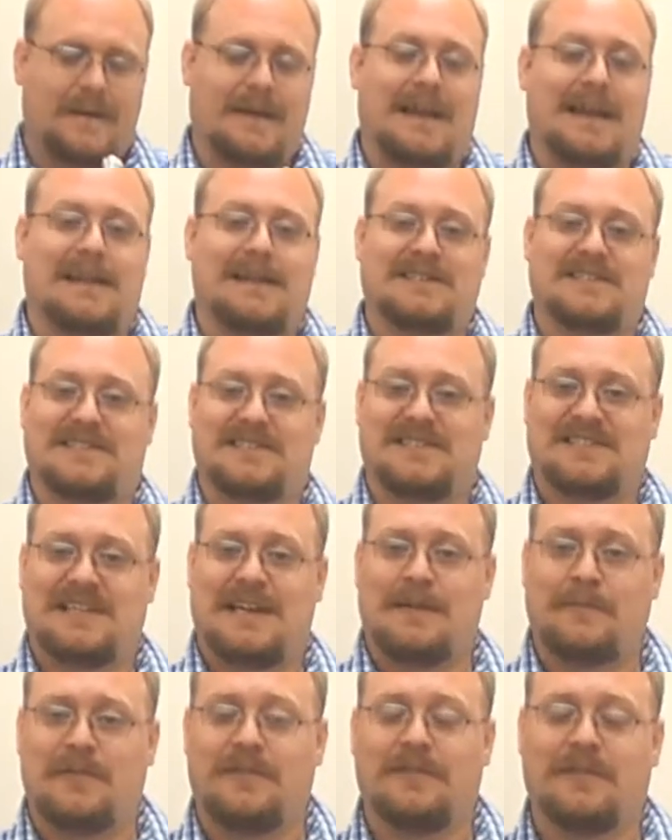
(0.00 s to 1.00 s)
And as an
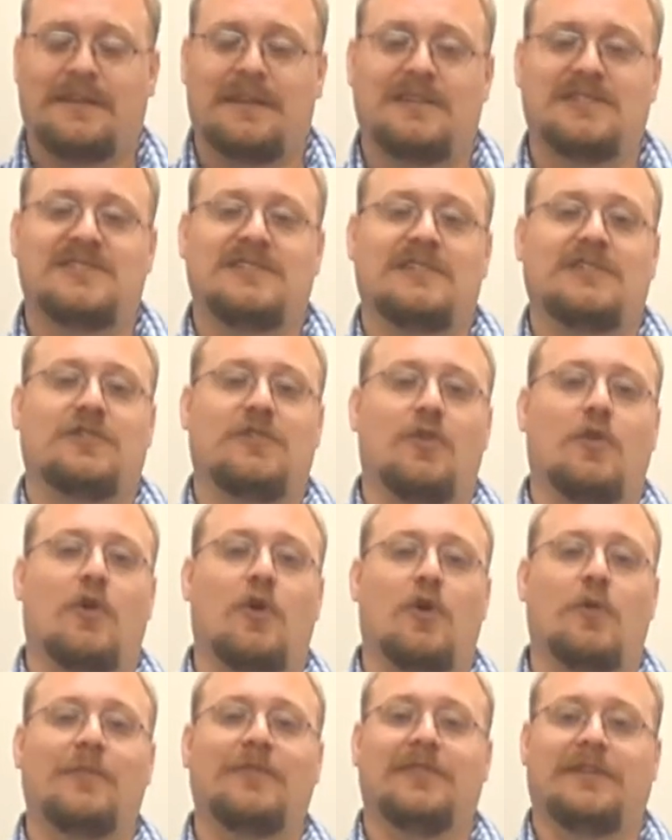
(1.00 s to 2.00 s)
assignment, the kids need to go
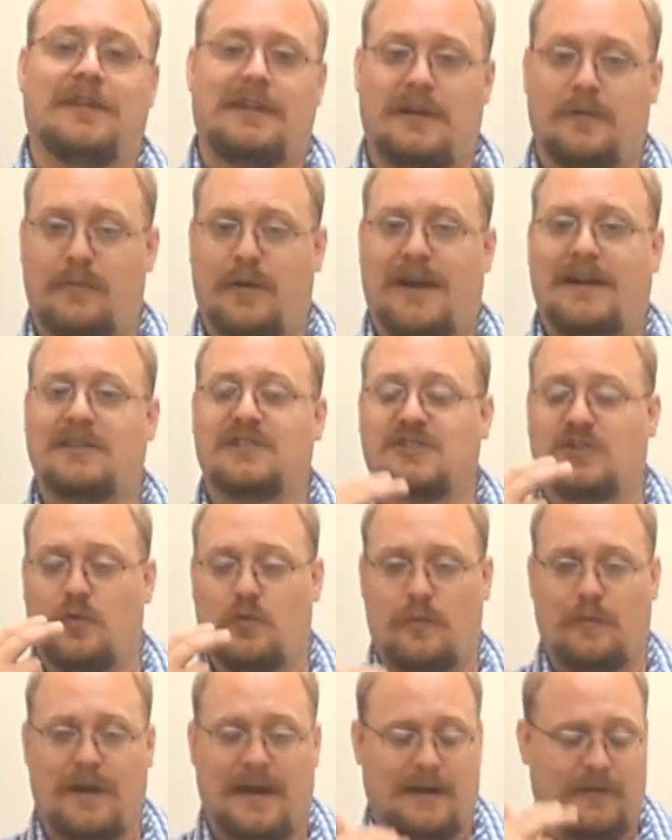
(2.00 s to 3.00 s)
home and they need to practice
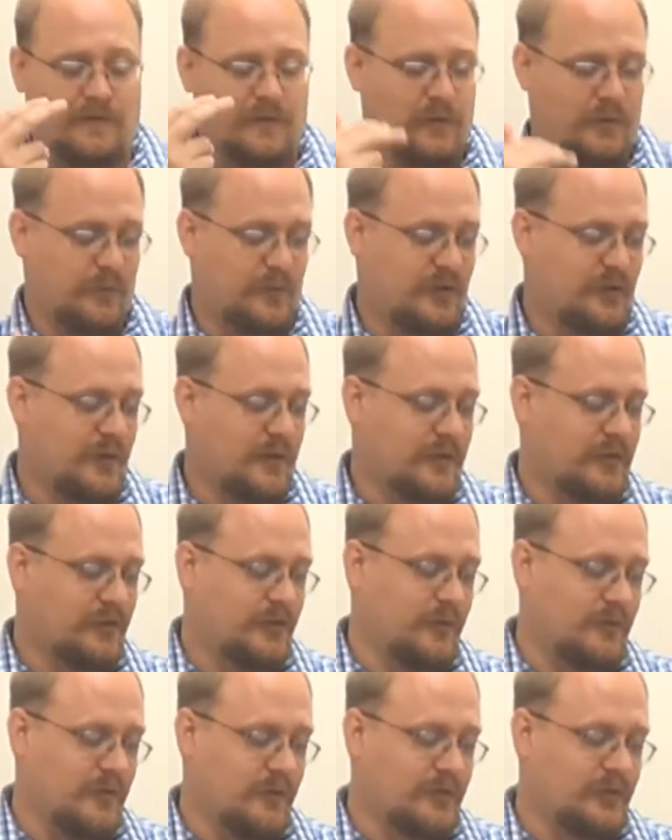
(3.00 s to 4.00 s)
going back and forth between the
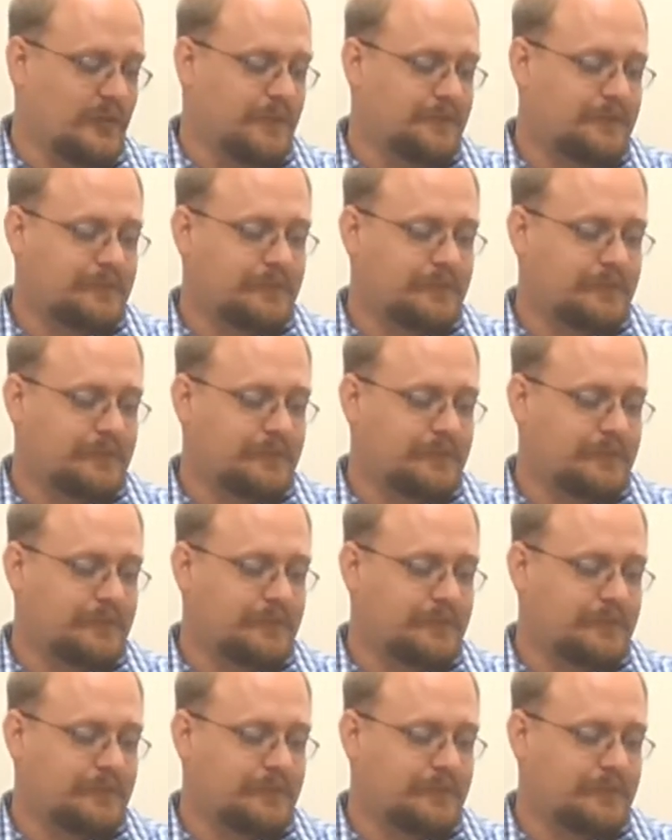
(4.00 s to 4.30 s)
two of those.